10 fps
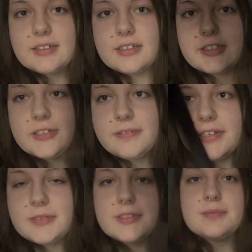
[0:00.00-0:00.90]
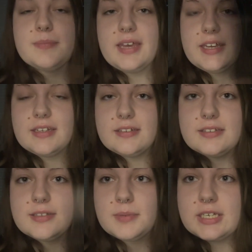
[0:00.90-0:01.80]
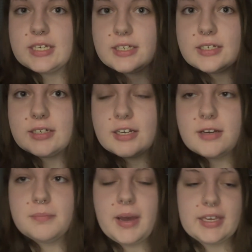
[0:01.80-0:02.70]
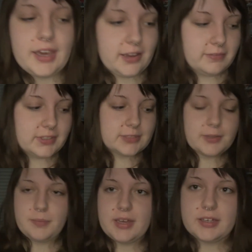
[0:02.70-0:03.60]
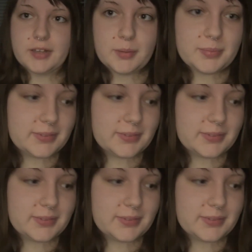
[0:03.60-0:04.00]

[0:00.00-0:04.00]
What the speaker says: Your face was made to be my canvas with makeup.